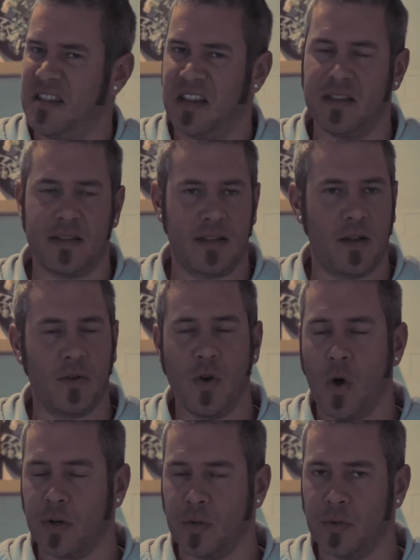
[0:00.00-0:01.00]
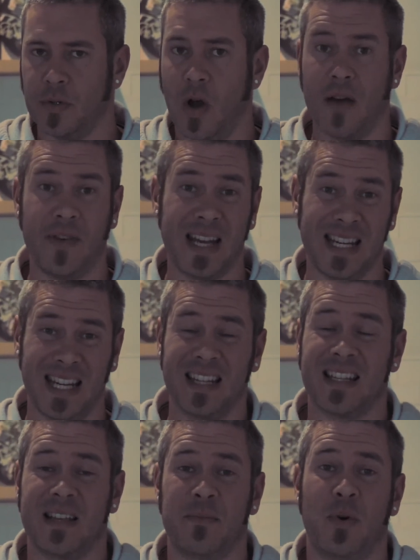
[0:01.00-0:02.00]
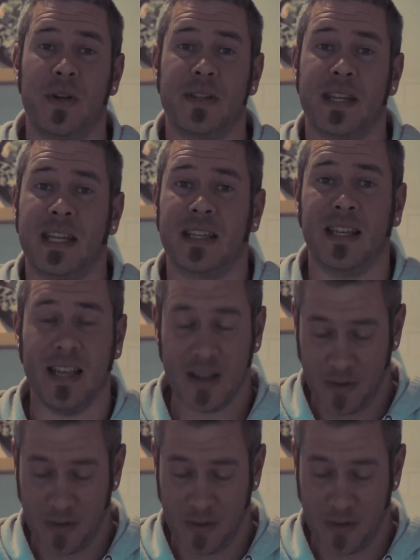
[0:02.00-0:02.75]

It's not good. I've had nicotine poisoning